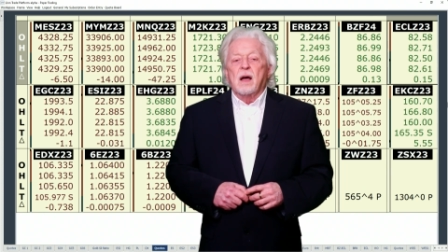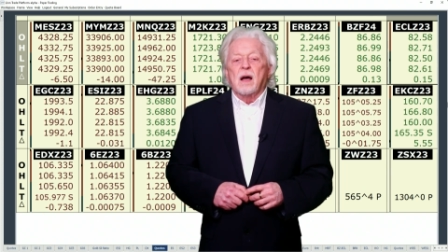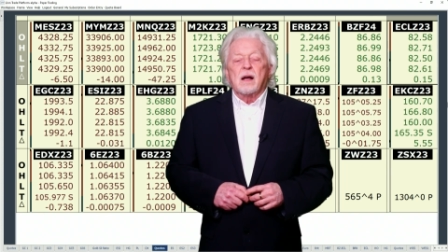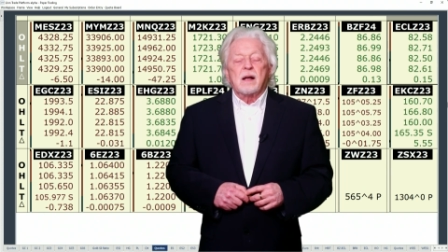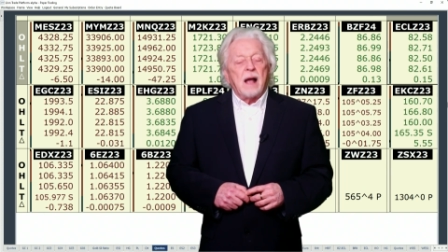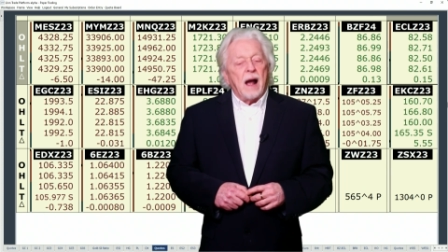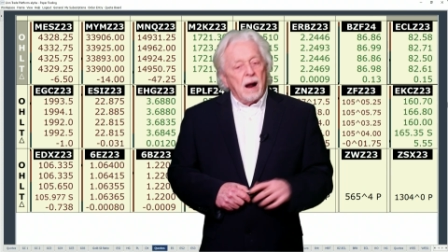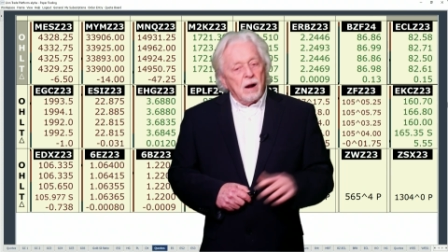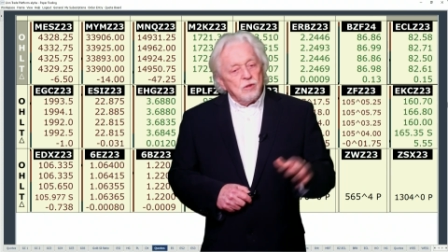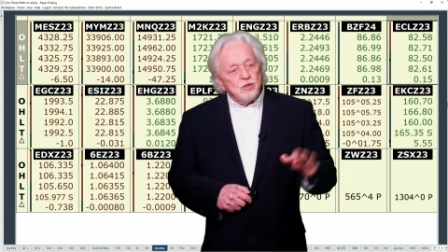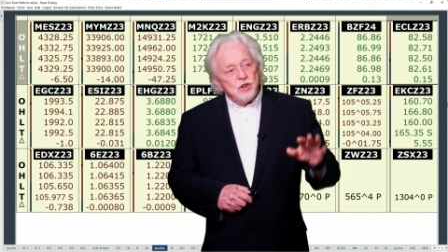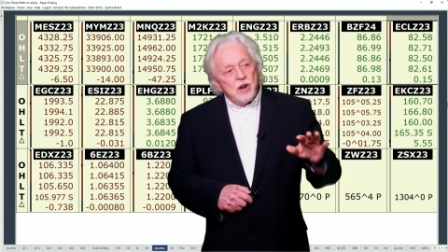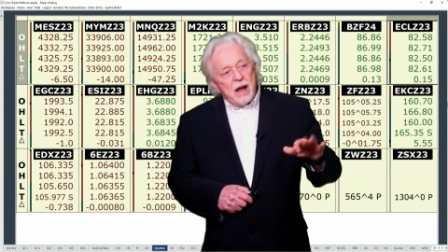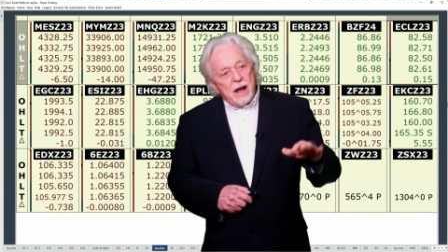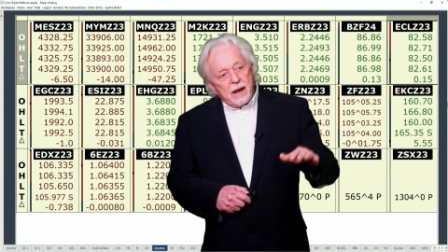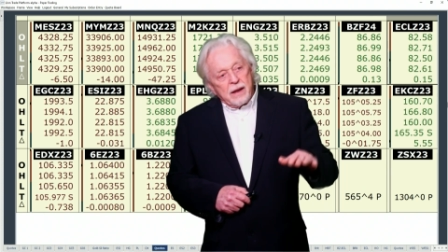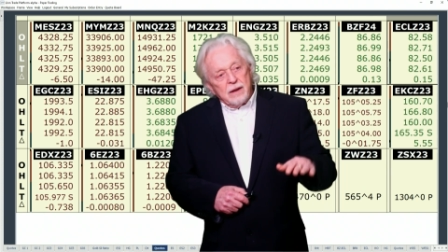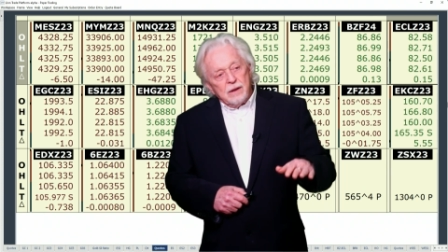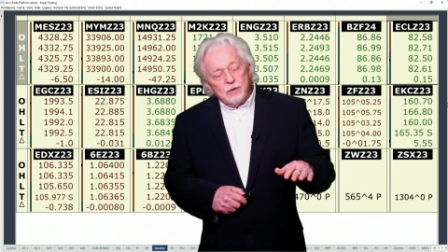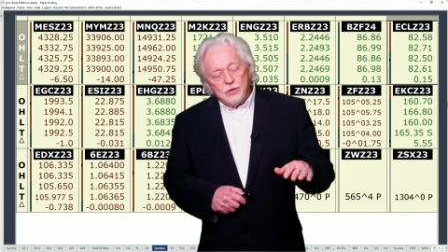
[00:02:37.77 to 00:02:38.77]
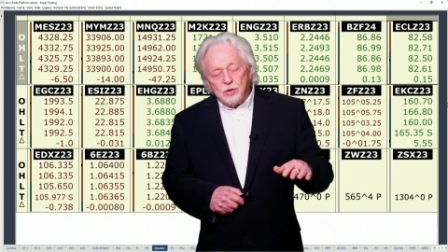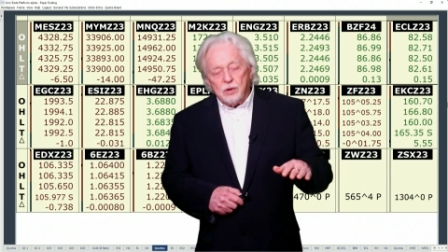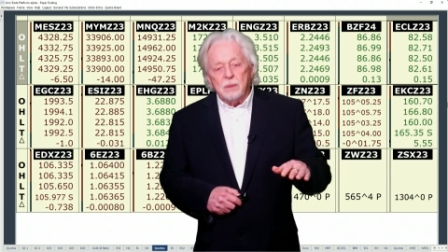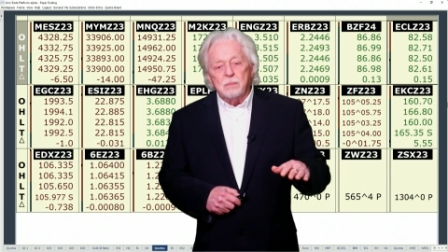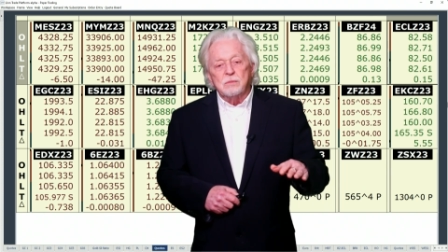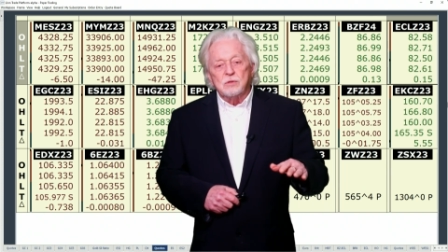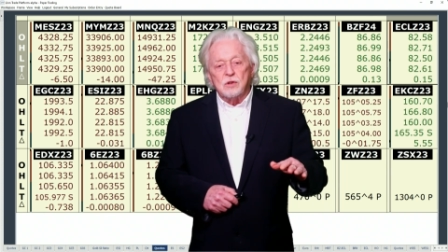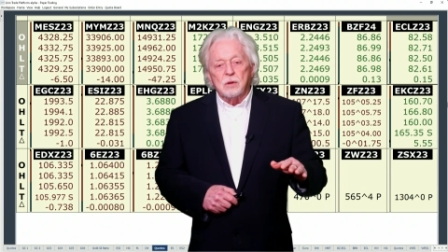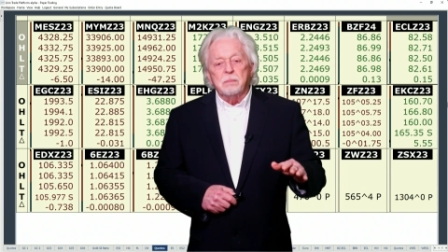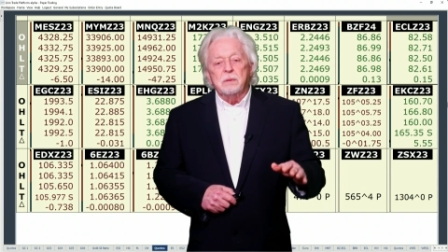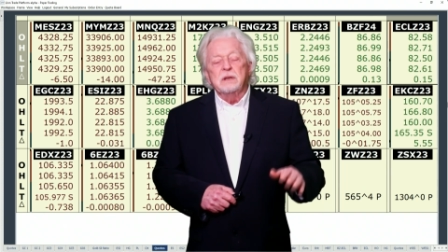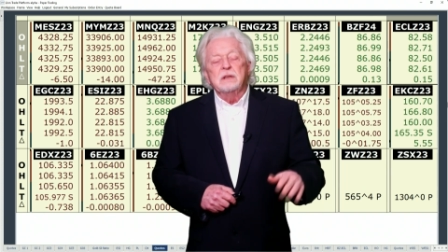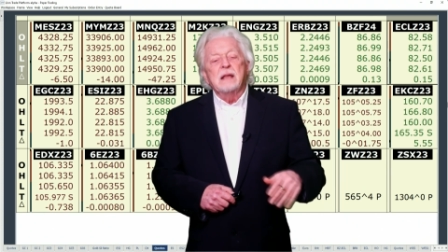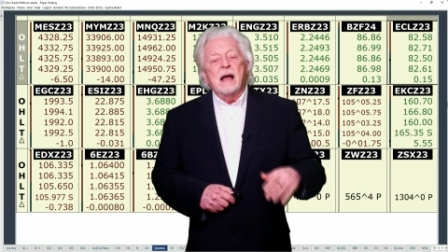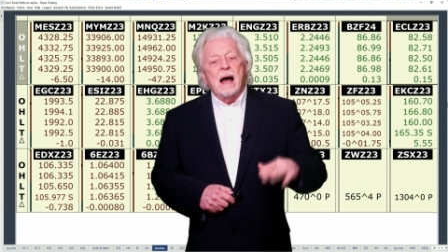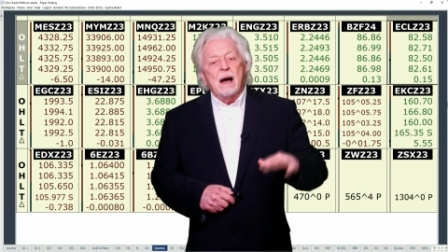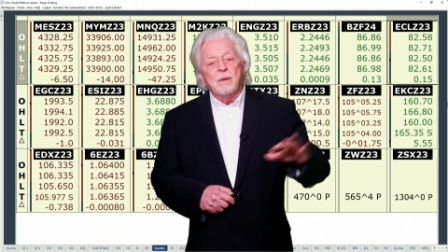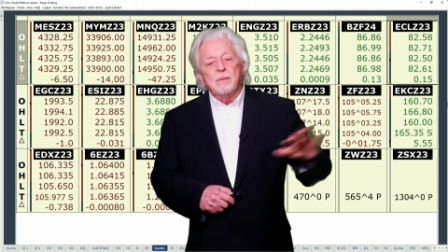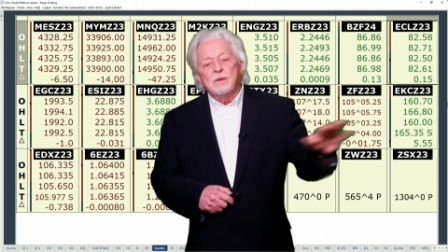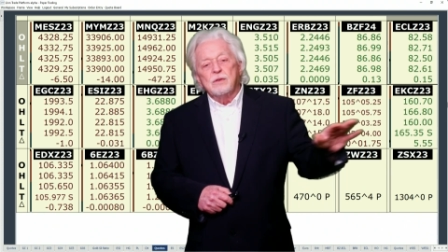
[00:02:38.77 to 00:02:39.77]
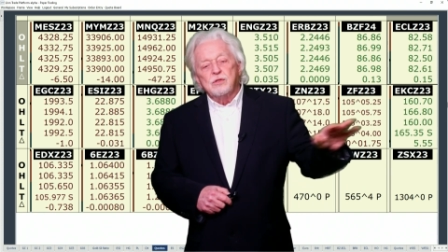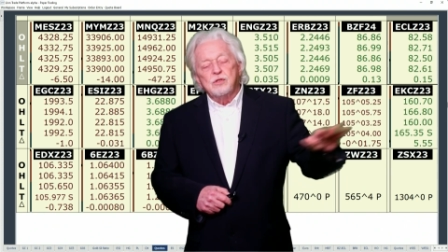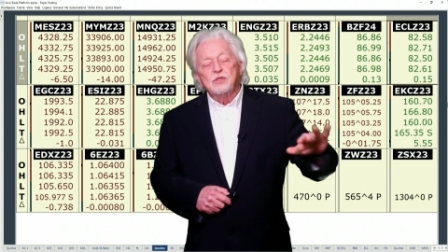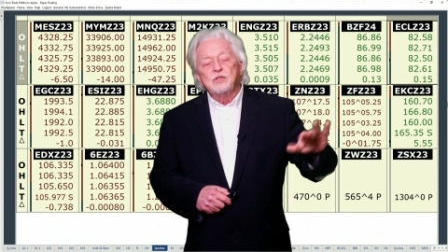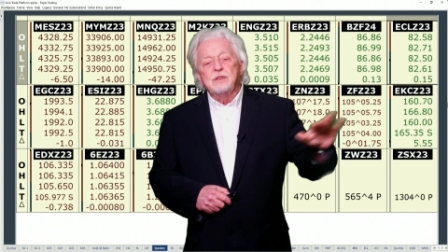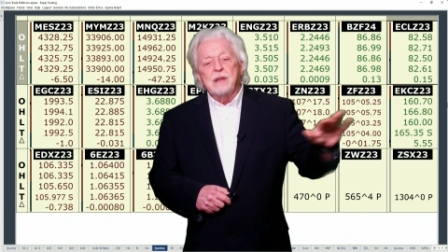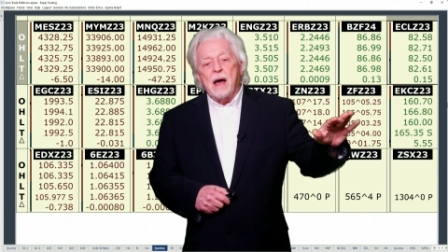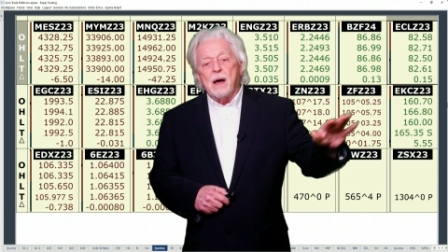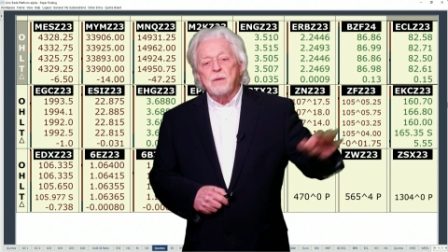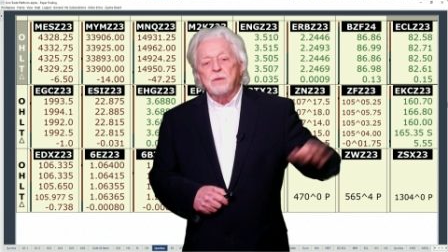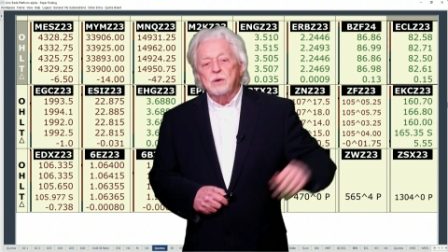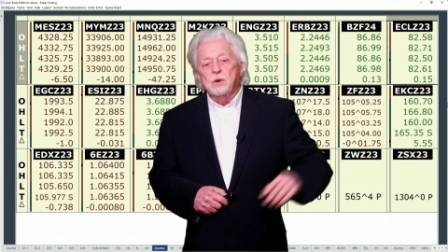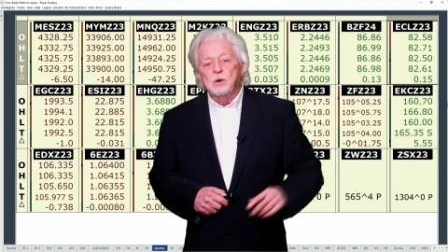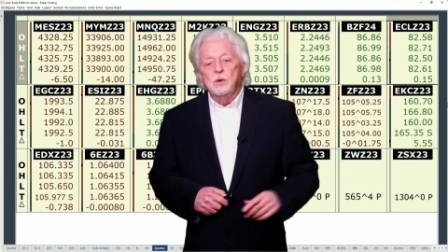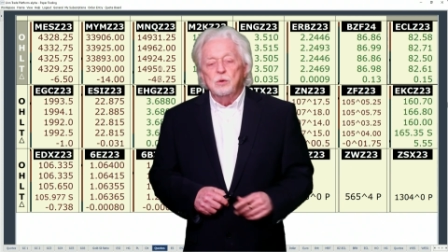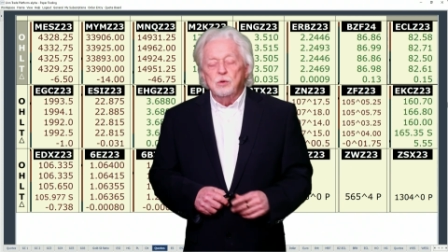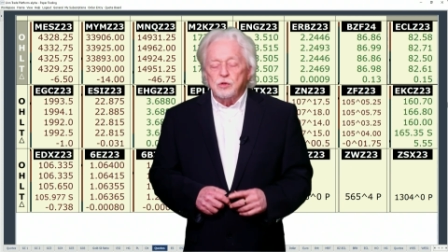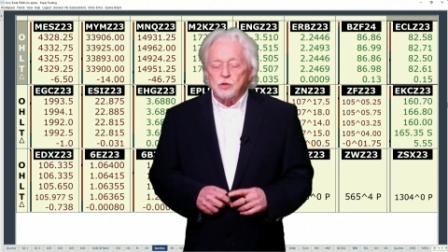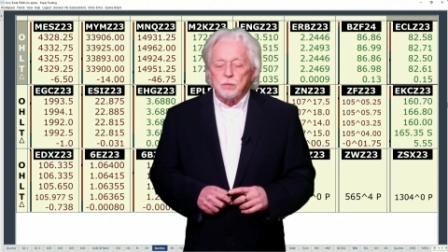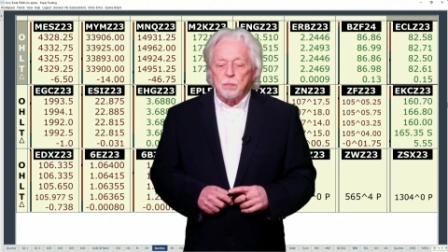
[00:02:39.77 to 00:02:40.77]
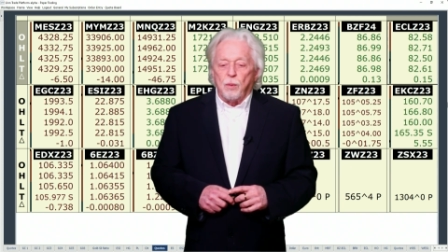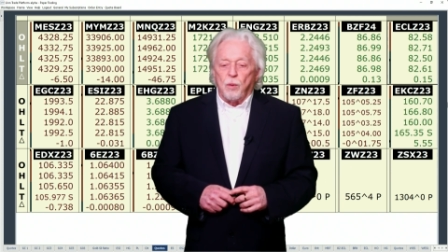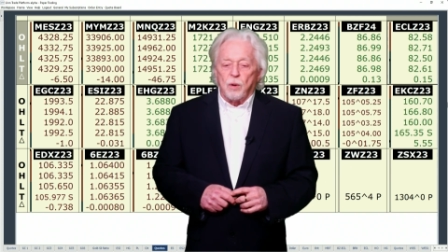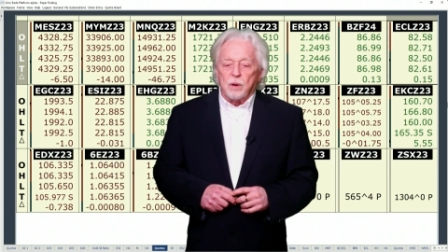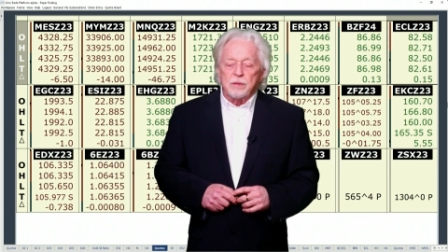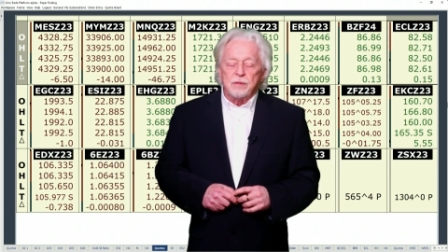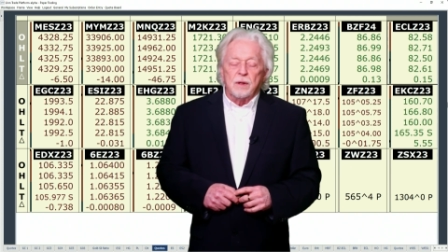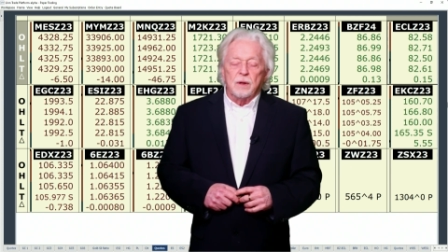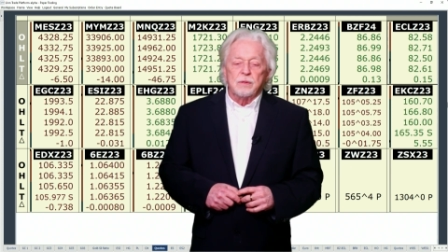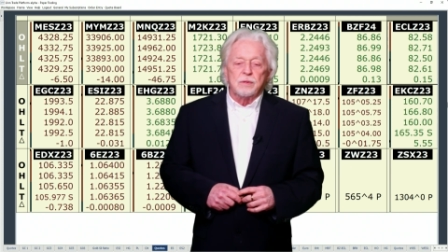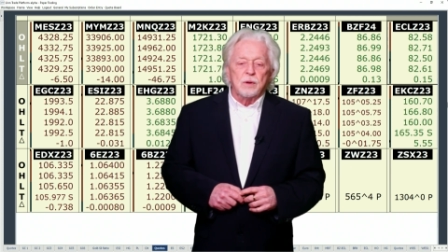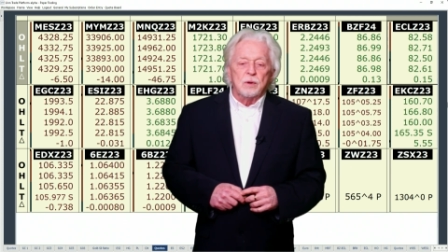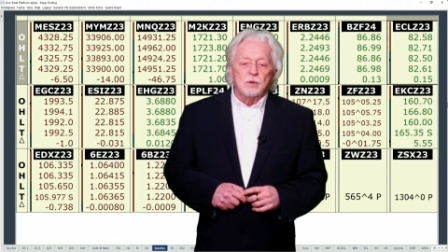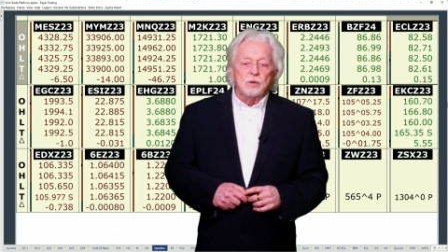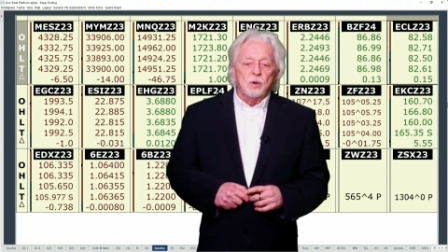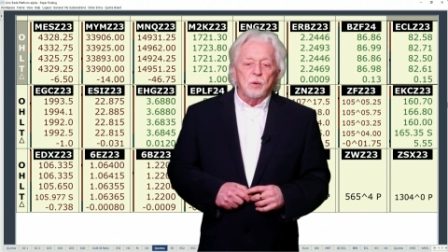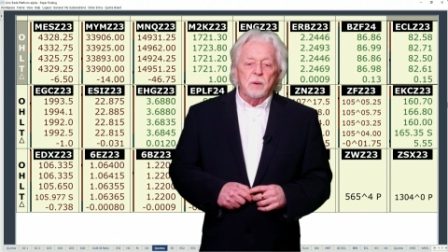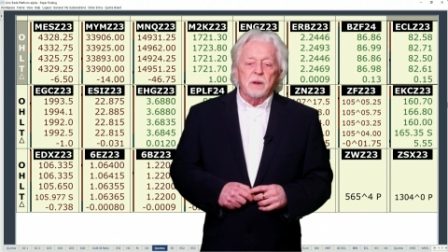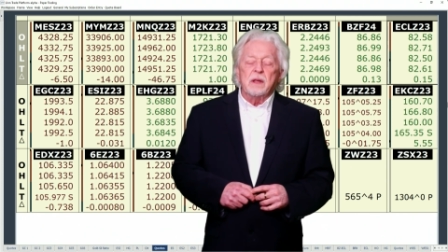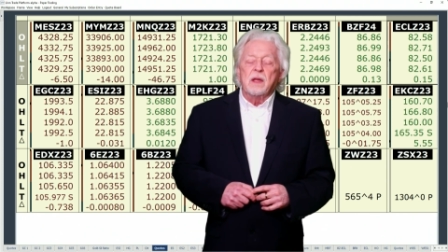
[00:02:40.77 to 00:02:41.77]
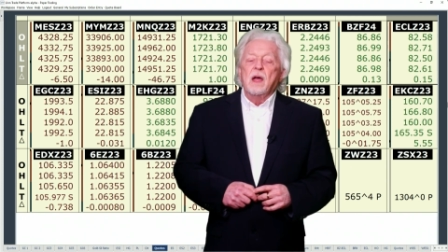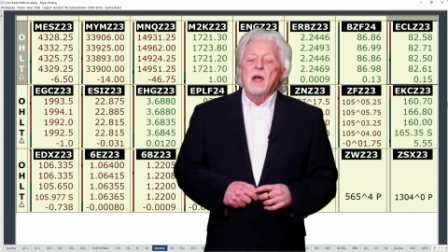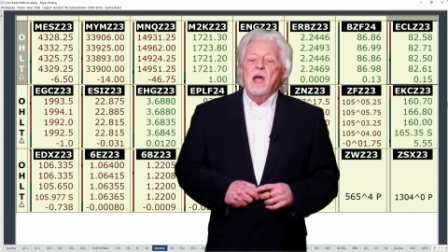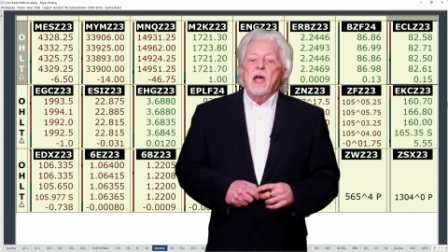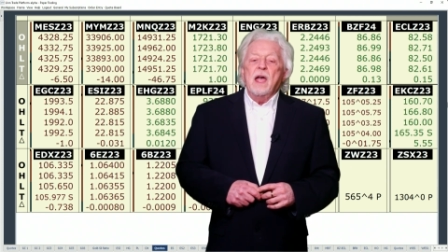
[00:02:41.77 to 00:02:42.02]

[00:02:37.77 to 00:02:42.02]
Carjacking seems to be down. This is now the new sport that they're doing.